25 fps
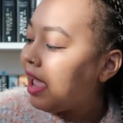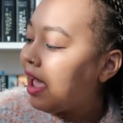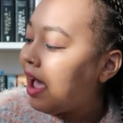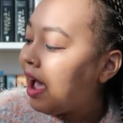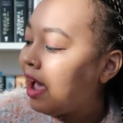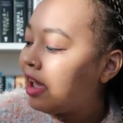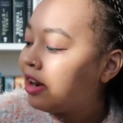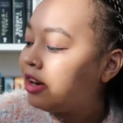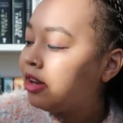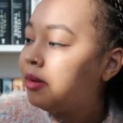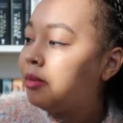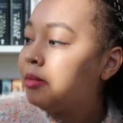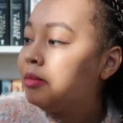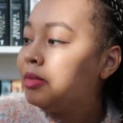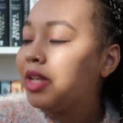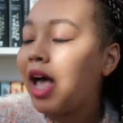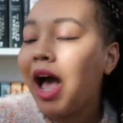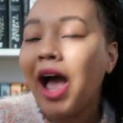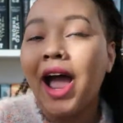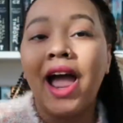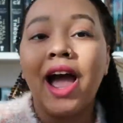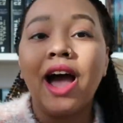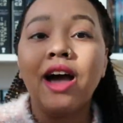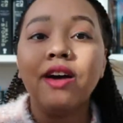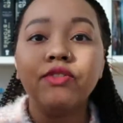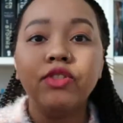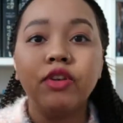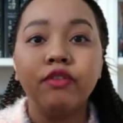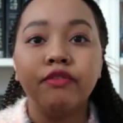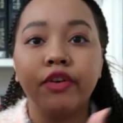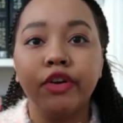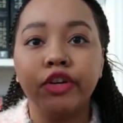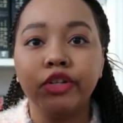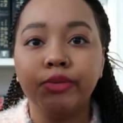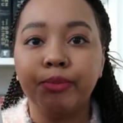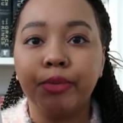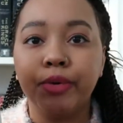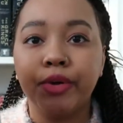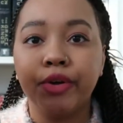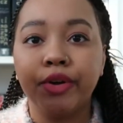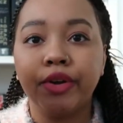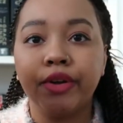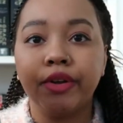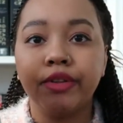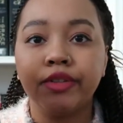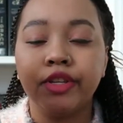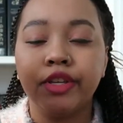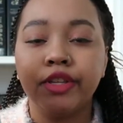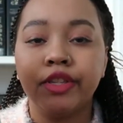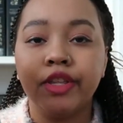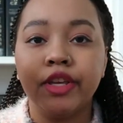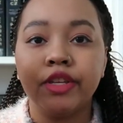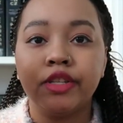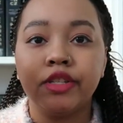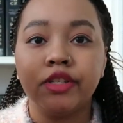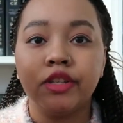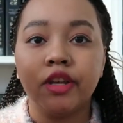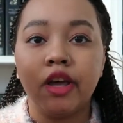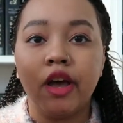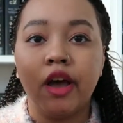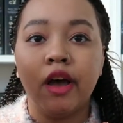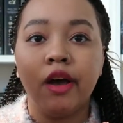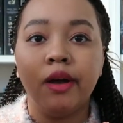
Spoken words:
Adams. I have the first book to this